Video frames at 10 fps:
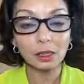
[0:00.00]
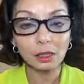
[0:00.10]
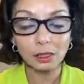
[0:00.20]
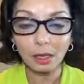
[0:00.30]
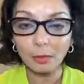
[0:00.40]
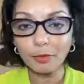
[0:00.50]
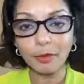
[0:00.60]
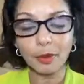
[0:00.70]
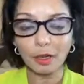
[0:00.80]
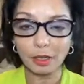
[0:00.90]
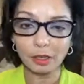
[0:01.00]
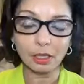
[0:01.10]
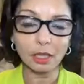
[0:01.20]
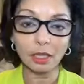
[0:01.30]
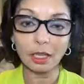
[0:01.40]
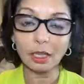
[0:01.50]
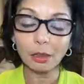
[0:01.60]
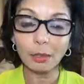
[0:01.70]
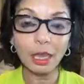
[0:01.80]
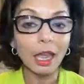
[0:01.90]
discomfort isn't going to kill
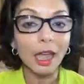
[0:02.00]
me.